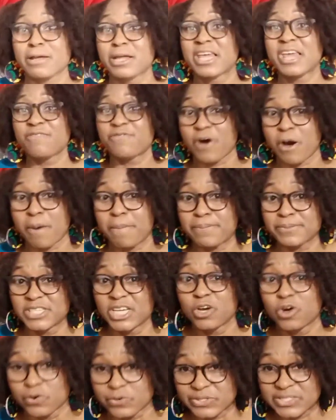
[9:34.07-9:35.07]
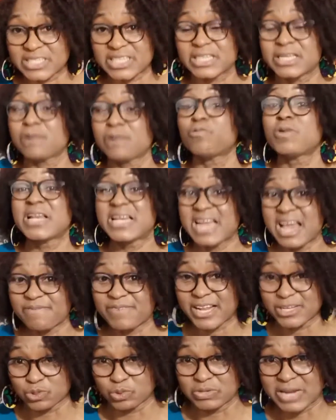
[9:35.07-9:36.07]
give up the ghost, they will
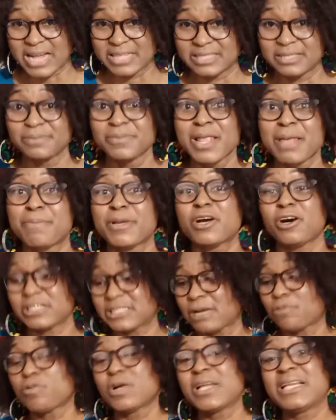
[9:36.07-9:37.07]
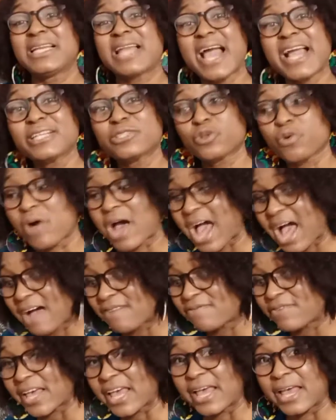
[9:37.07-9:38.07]
never do that, because they will like to
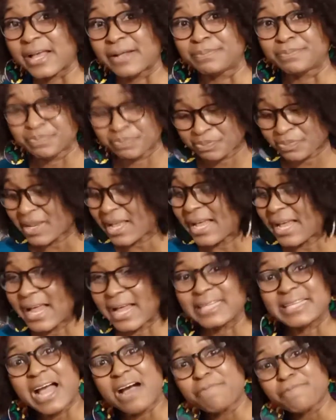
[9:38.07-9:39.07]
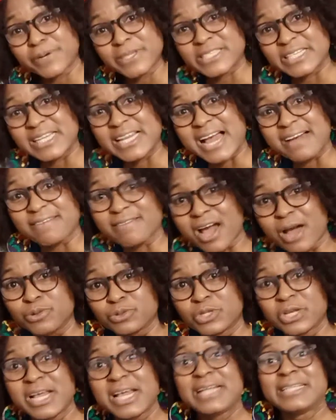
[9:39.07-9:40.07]
have that person
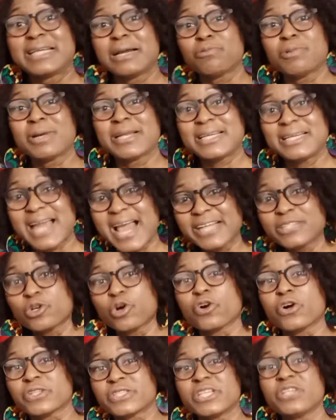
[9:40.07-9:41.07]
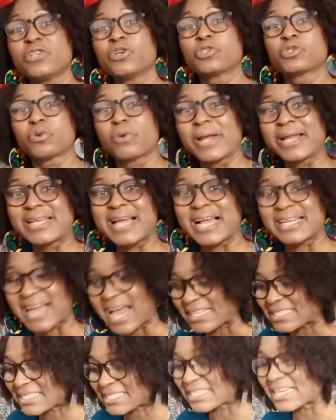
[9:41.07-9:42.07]
around. They will like to continue doing that.
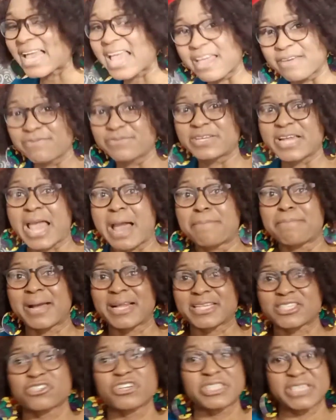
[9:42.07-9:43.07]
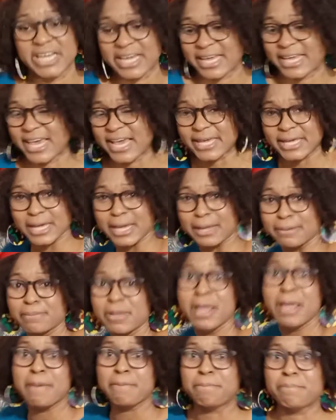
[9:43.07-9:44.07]
That slave, they are maltreating, kicking,
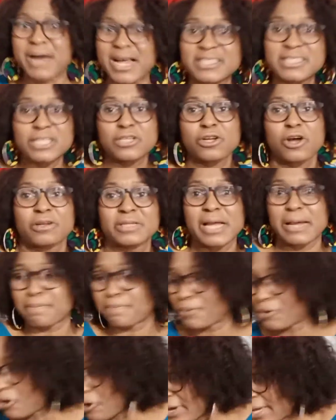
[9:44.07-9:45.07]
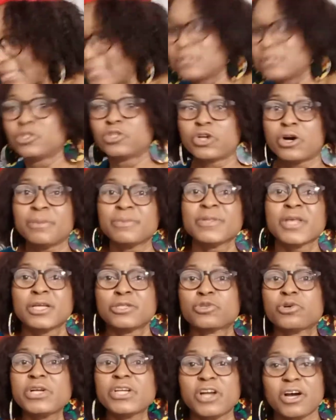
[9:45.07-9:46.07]
matting on them, blowing, you know,
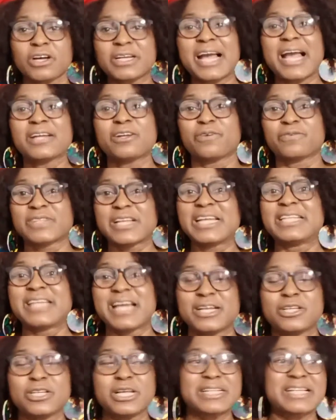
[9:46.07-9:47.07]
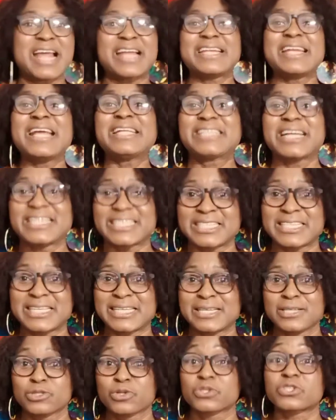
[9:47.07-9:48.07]
doing all kind of things. They need it
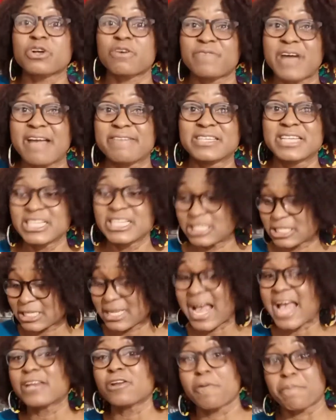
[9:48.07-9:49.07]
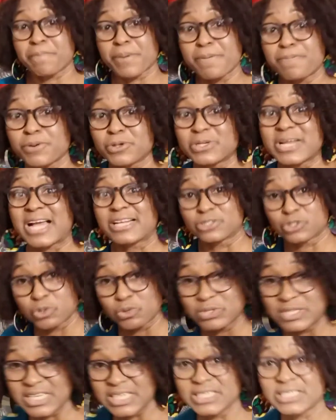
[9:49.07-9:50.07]
to survive. This kind of people that
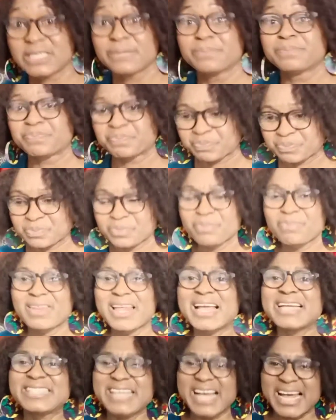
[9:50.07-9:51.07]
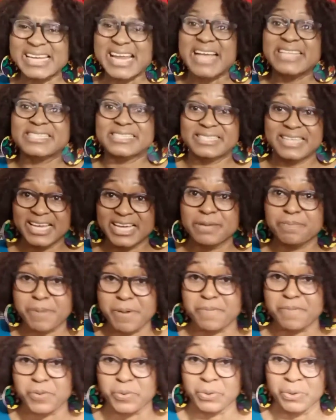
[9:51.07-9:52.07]
do this, they are like sick
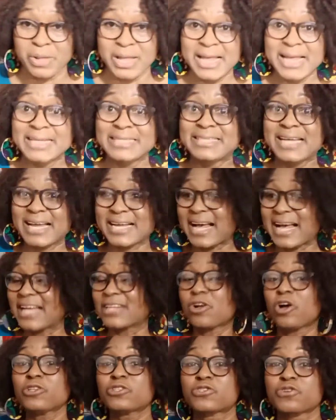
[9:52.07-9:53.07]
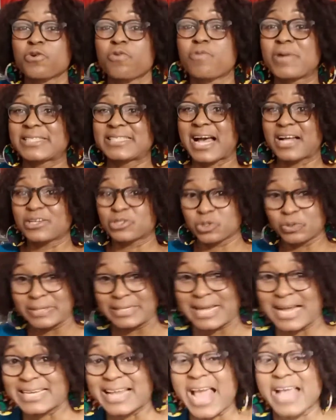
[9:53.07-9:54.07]
people. They cannot do without doing
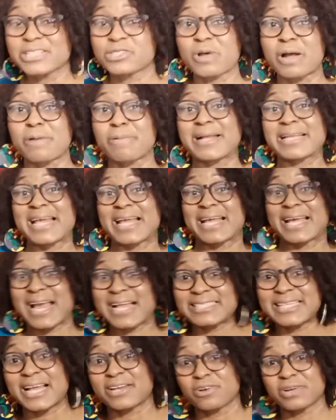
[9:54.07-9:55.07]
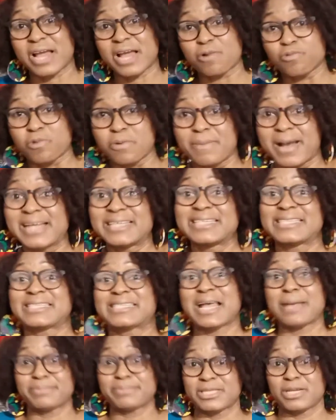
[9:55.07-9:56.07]
that. That is why when they get another woman, the
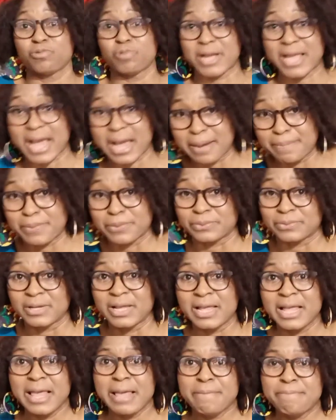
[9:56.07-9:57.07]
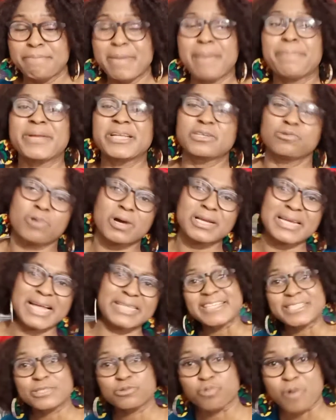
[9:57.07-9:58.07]
same thing will happen. maybe the one that
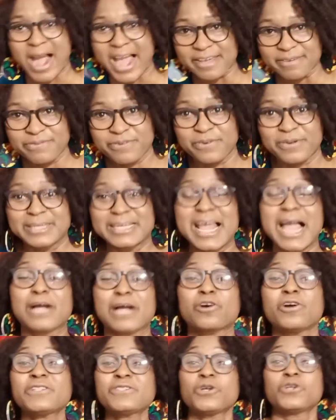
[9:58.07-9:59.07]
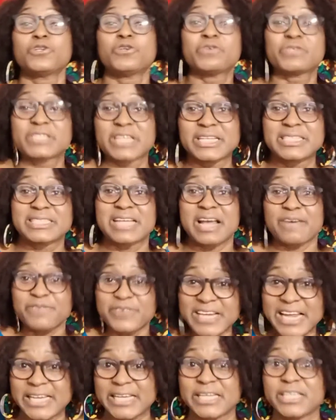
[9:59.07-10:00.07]
first wife, they are going to use it
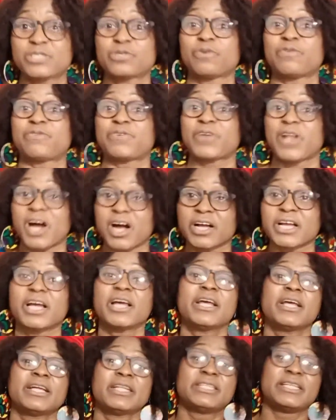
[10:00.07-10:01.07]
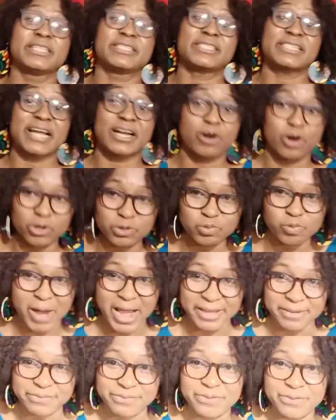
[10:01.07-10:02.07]
definitely to flog the second
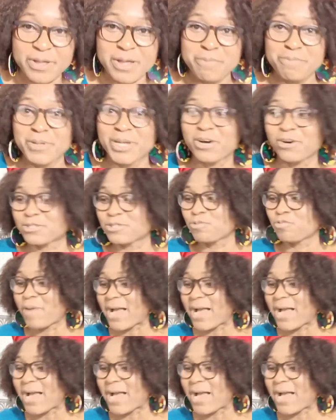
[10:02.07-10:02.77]
wife, because